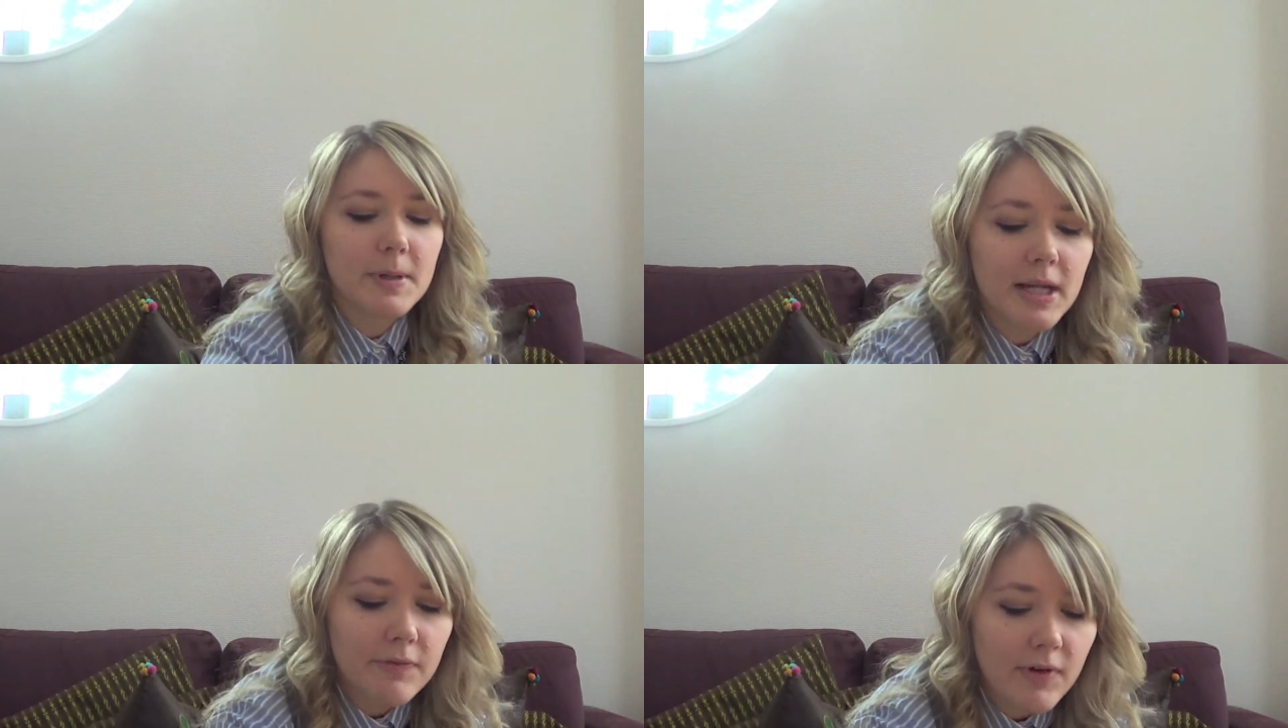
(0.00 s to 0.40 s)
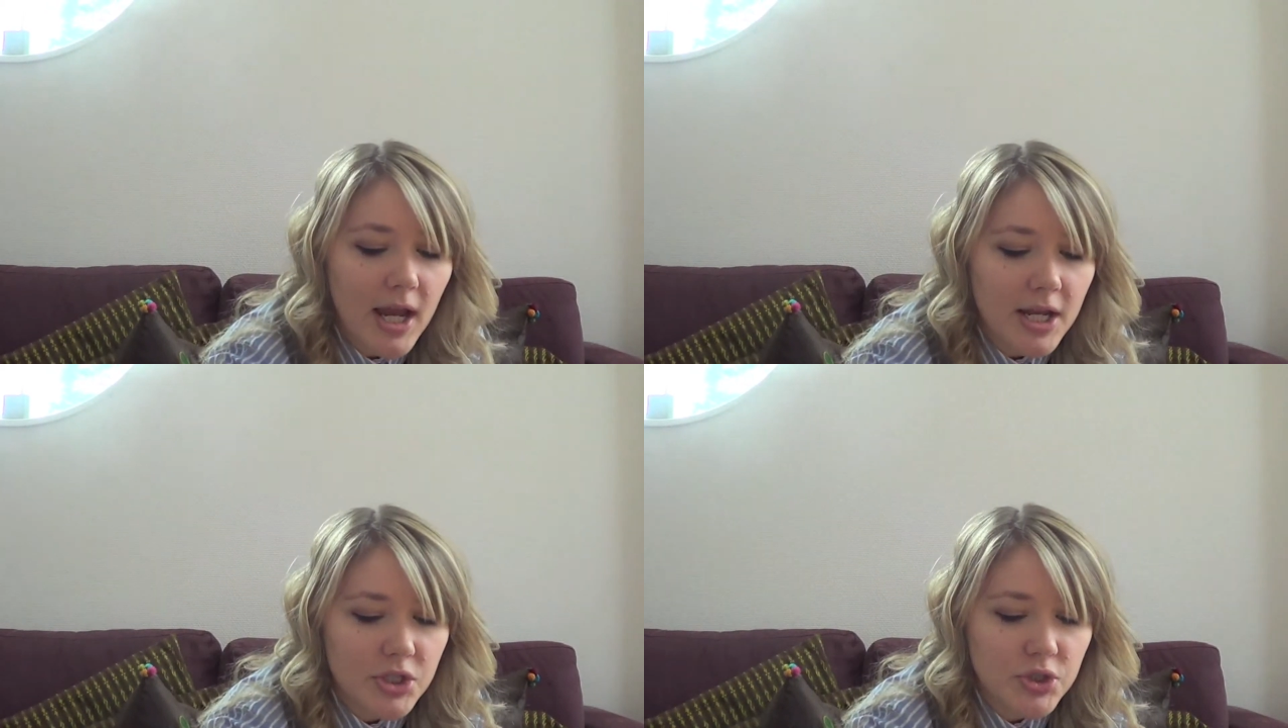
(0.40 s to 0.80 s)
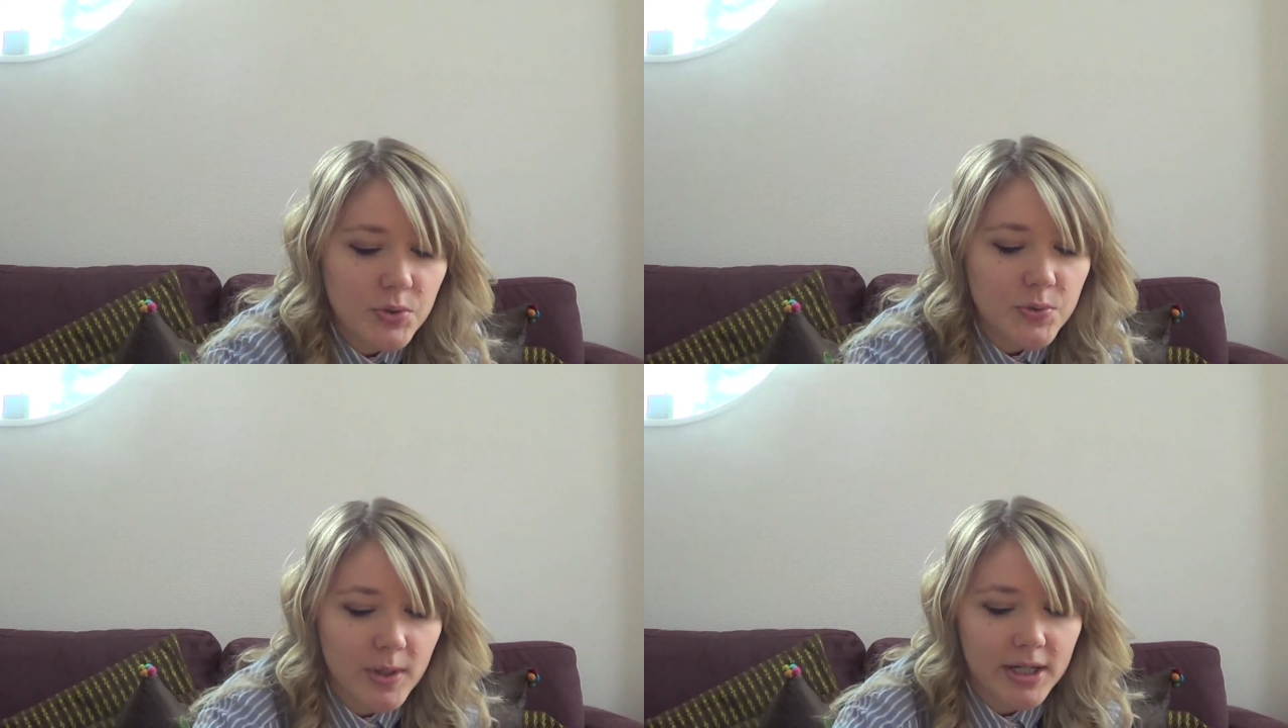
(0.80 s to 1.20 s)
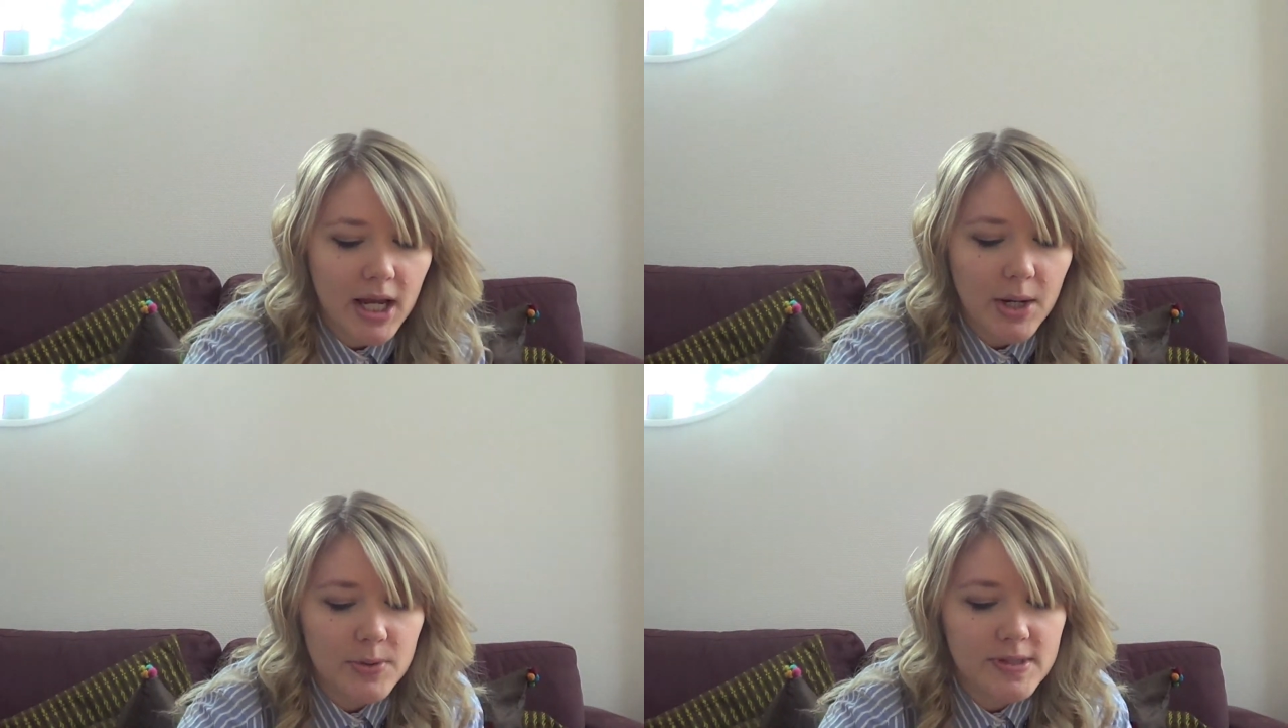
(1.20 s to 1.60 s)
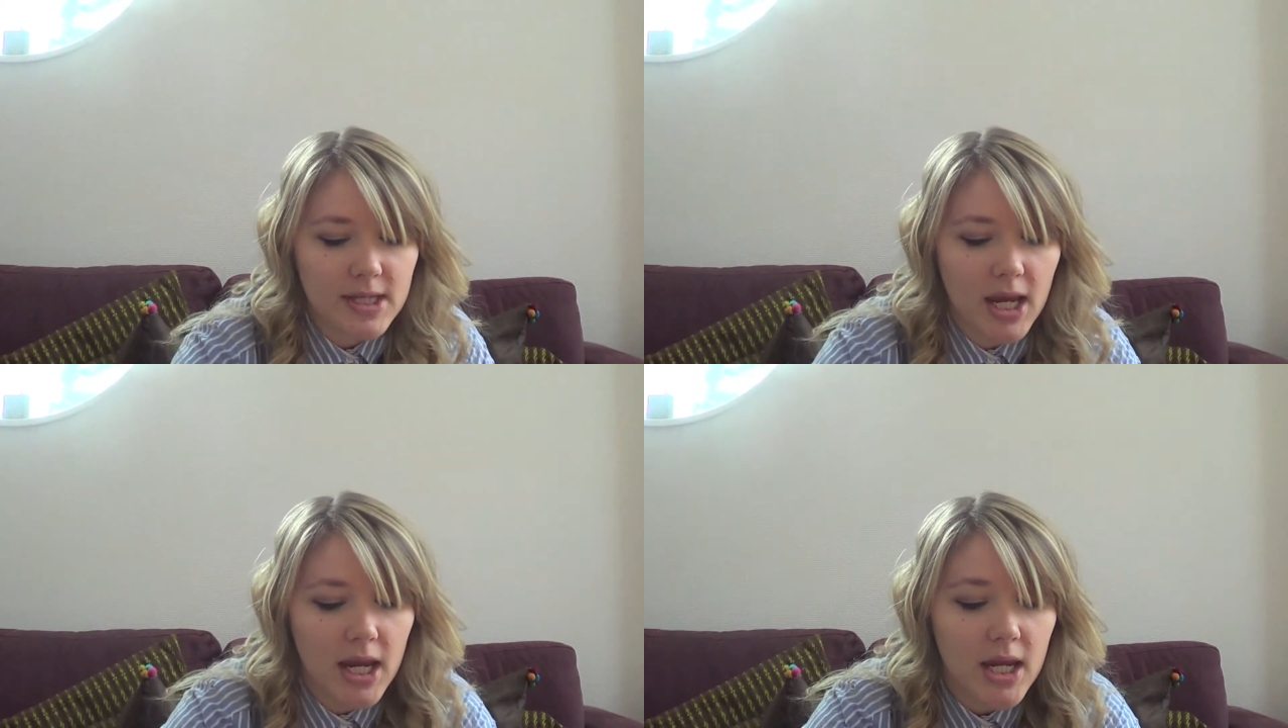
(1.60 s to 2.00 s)
but if I had to choose one, I would
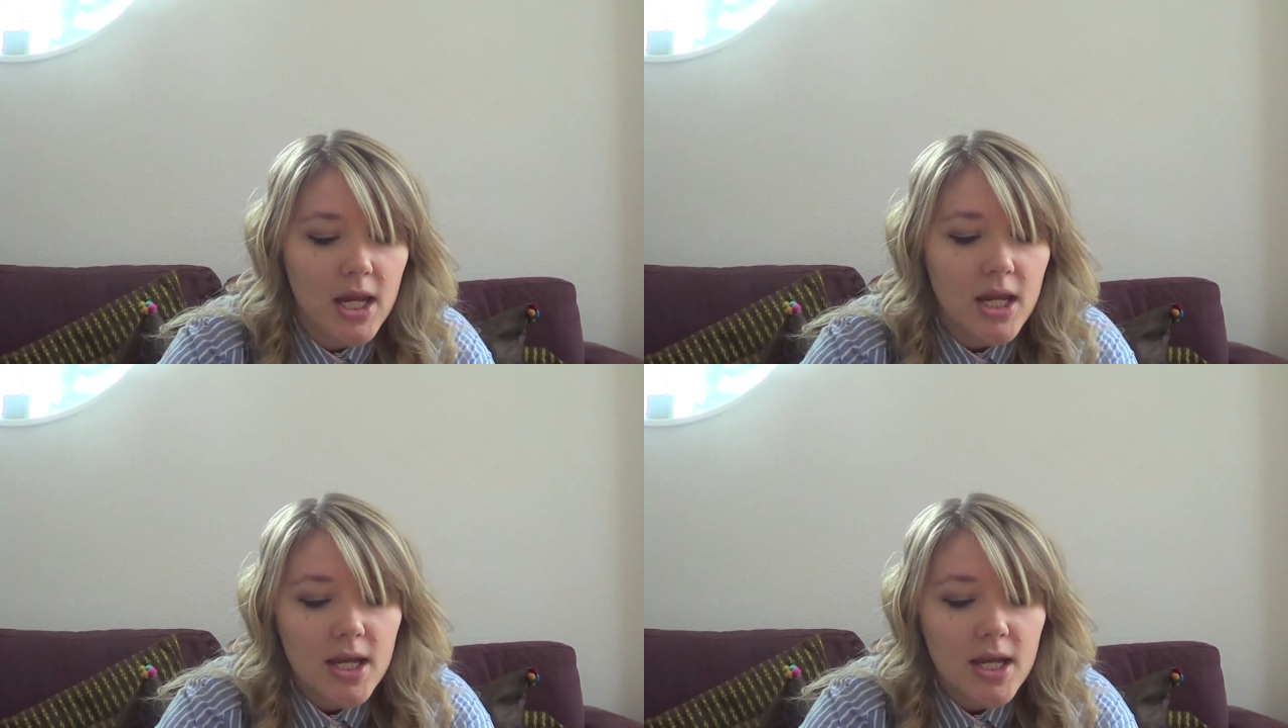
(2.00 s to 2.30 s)
say